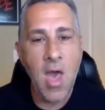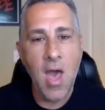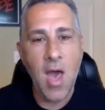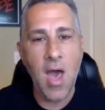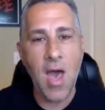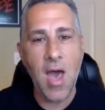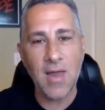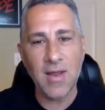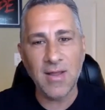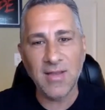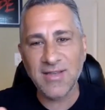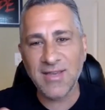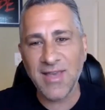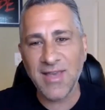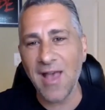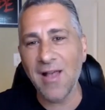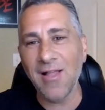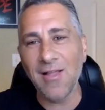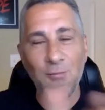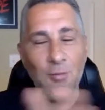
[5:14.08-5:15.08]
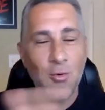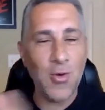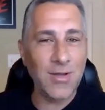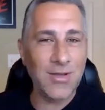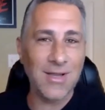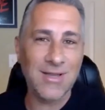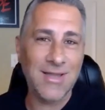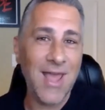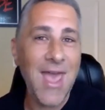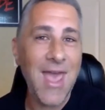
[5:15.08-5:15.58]
on a scale of 1
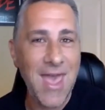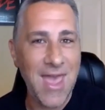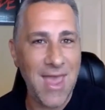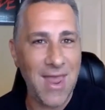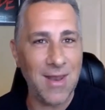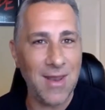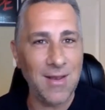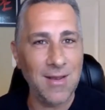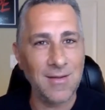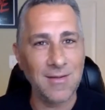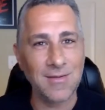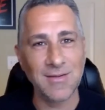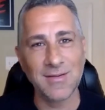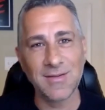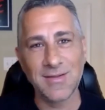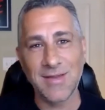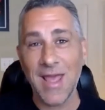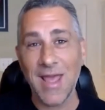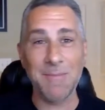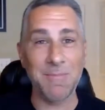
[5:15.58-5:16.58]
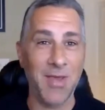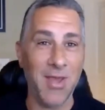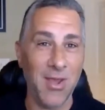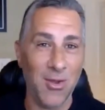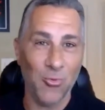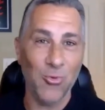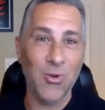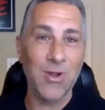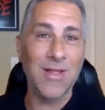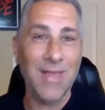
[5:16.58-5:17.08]
to 10, 10 being
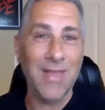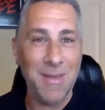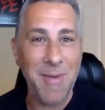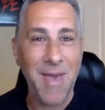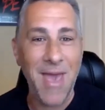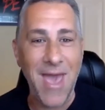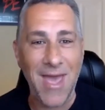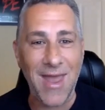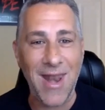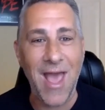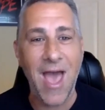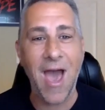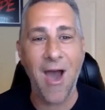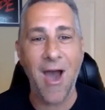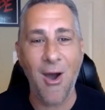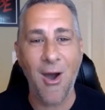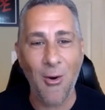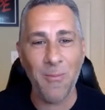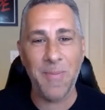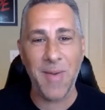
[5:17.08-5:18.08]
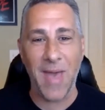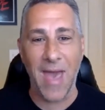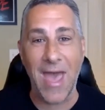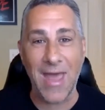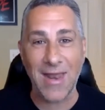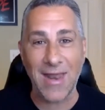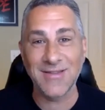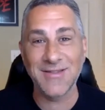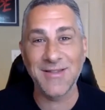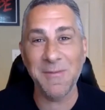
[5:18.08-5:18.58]
really bad, how
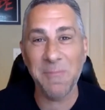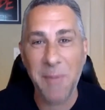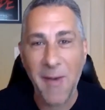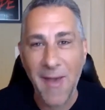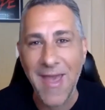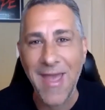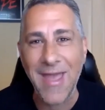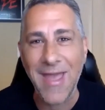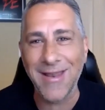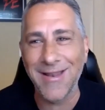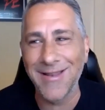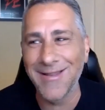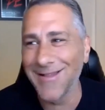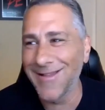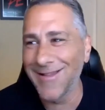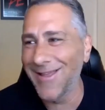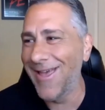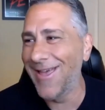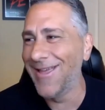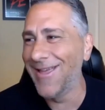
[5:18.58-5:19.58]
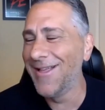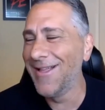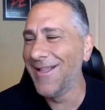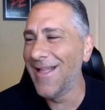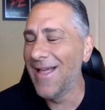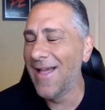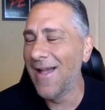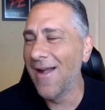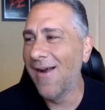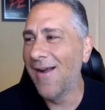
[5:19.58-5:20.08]
bad is the pain?
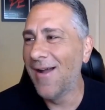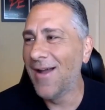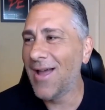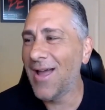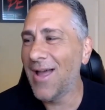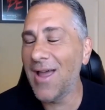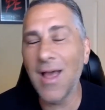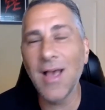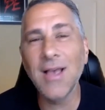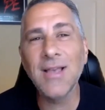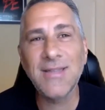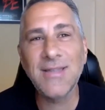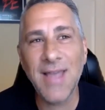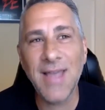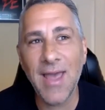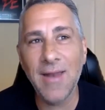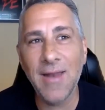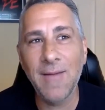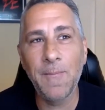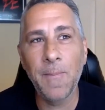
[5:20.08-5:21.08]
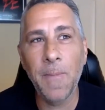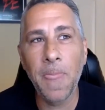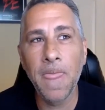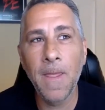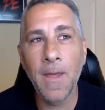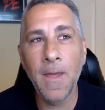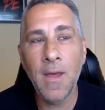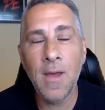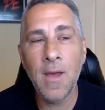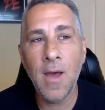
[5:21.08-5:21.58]
And I said,
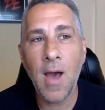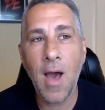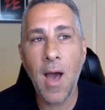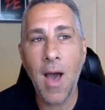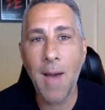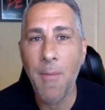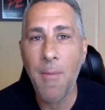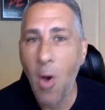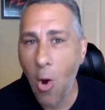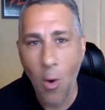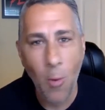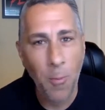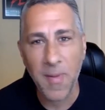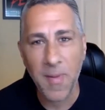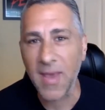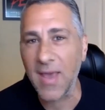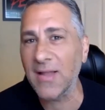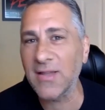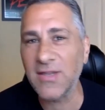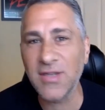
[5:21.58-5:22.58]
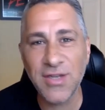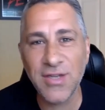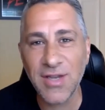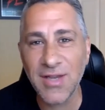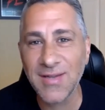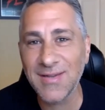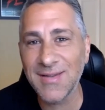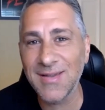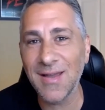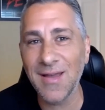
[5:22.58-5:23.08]
I'm hoping it's
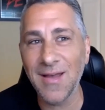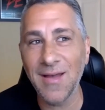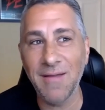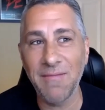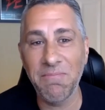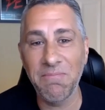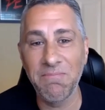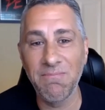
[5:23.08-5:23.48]
a